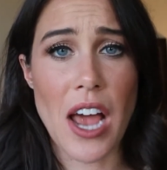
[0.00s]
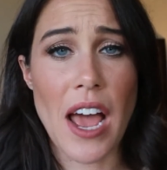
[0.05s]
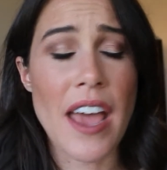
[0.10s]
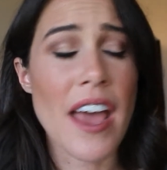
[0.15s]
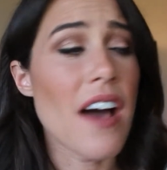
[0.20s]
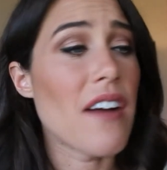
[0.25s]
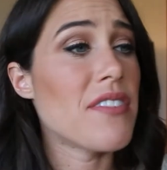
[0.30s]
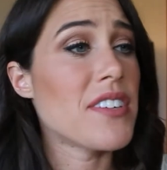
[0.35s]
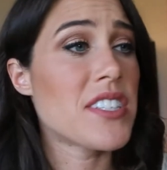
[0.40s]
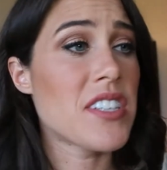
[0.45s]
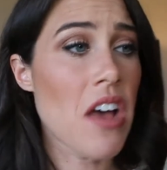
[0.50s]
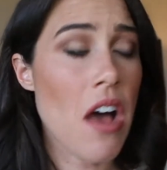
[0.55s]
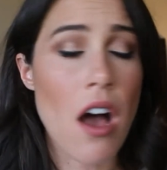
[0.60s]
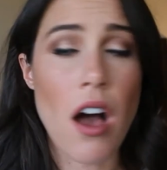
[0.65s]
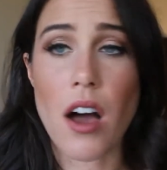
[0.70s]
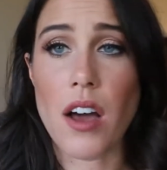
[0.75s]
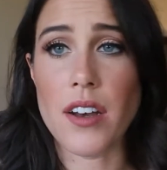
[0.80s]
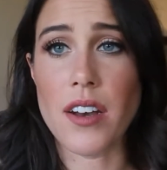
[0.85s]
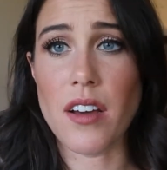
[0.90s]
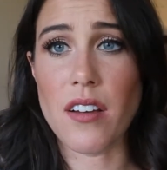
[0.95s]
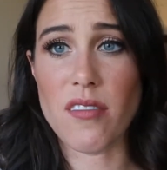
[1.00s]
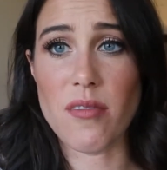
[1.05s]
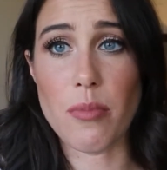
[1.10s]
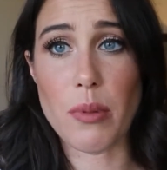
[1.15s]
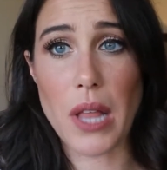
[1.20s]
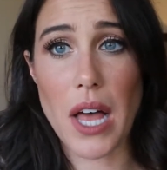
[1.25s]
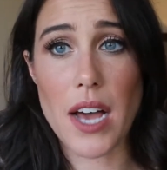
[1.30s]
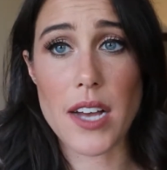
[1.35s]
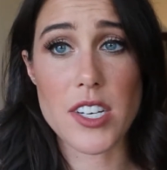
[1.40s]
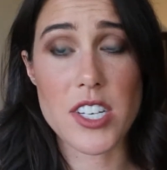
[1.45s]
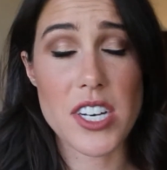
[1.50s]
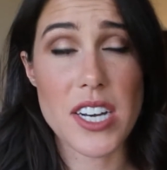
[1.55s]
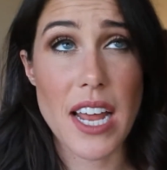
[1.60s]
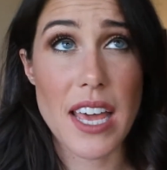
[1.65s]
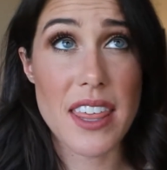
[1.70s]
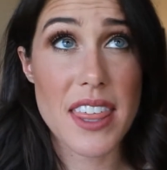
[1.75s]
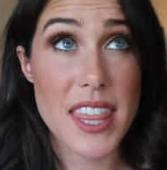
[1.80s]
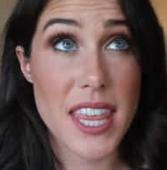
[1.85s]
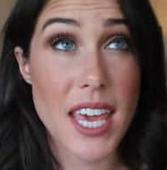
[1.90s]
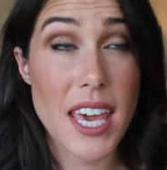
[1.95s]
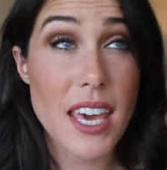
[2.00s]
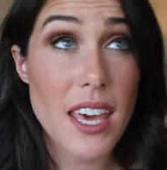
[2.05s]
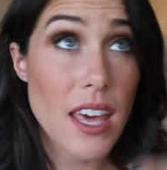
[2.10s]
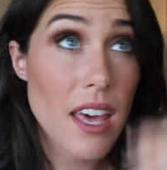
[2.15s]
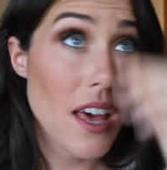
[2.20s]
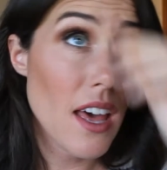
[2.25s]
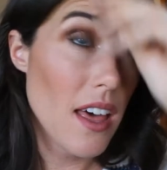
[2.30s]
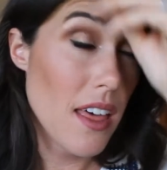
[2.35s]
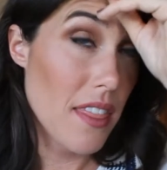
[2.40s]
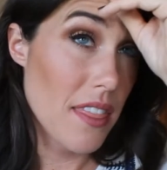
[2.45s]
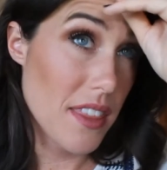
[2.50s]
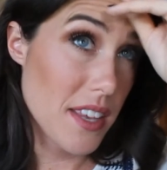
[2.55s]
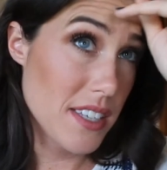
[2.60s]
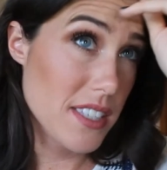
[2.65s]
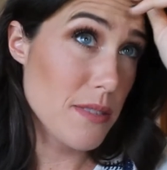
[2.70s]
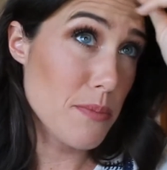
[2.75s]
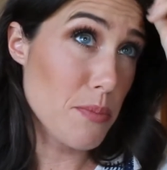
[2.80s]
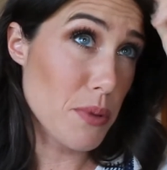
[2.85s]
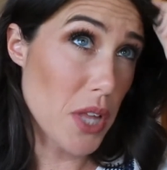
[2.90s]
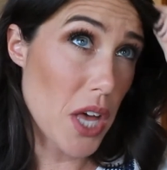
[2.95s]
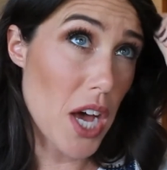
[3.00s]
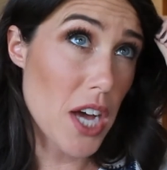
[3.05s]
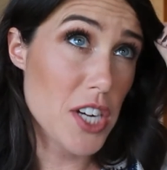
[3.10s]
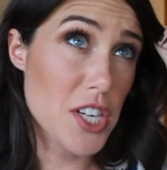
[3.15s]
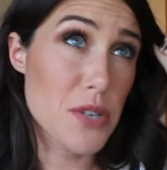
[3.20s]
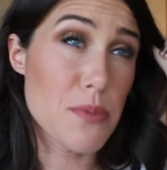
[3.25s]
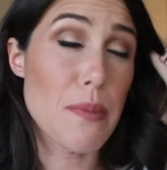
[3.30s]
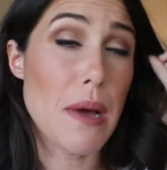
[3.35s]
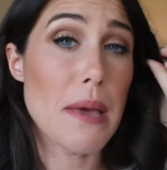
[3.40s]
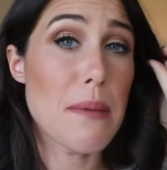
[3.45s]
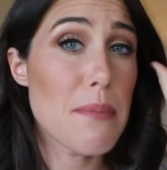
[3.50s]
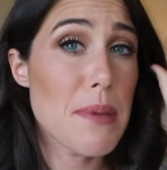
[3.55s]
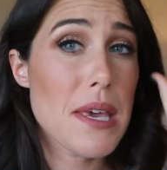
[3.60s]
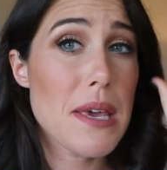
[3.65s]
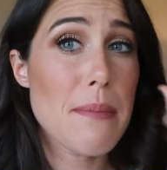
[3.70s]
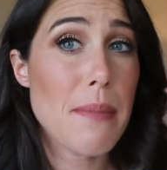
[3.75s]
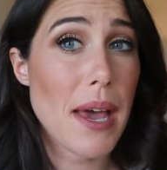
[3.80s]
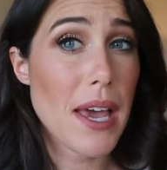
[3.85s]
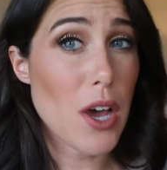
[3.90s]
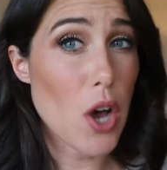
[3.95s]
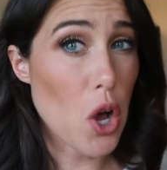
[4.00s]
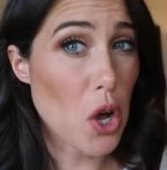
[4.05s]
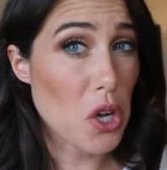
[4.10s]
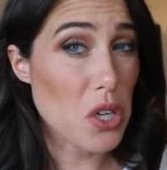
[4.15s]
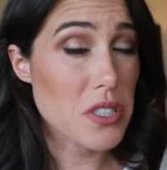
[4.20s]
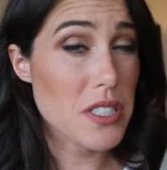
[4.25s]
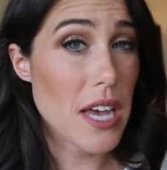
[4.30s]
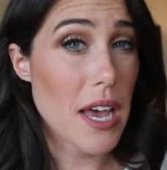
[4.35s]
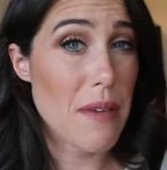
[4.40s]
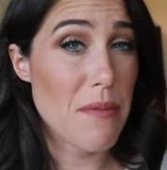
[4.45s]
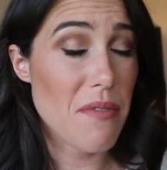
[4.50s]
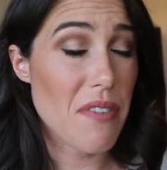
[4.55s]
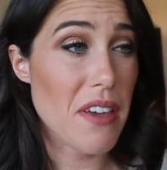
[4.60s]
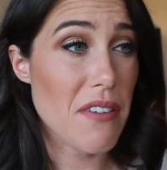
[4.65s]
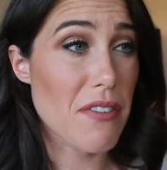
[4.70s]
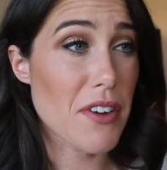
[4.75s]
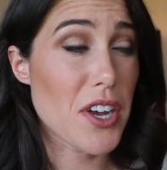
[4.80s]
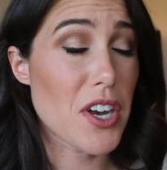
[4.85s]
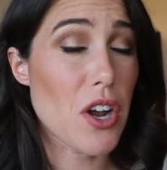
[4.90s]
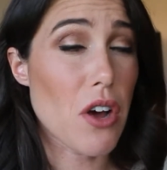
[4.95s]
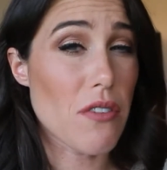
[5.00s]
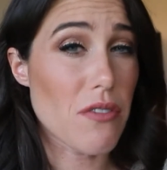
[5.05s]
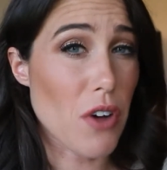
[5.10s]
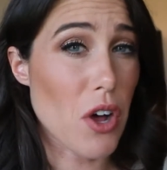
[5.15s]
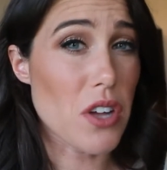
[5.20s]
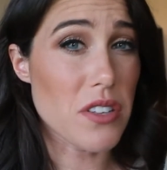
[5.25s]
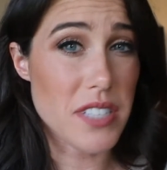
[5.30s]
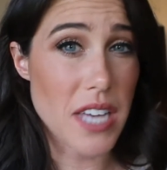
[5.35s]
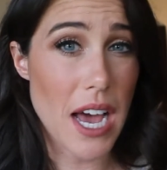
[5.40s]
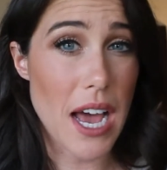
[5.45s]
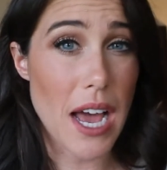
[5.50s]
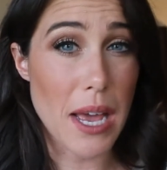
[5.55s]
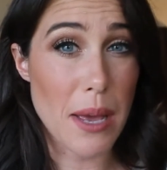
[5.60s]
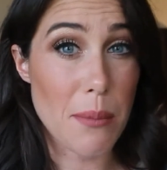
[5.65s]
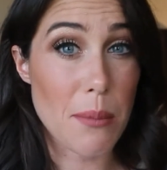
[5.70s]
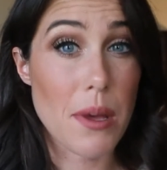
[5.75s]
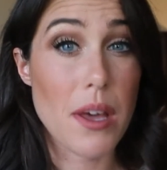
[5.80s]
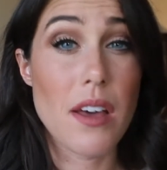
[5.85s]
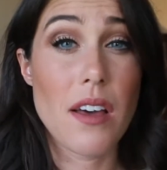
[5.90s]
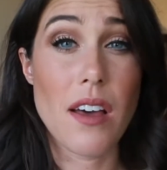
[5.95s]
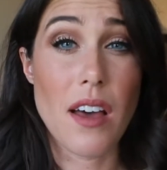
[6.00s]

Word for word: I have a ton of blush and I think this blush might be my all-time favorite of all time.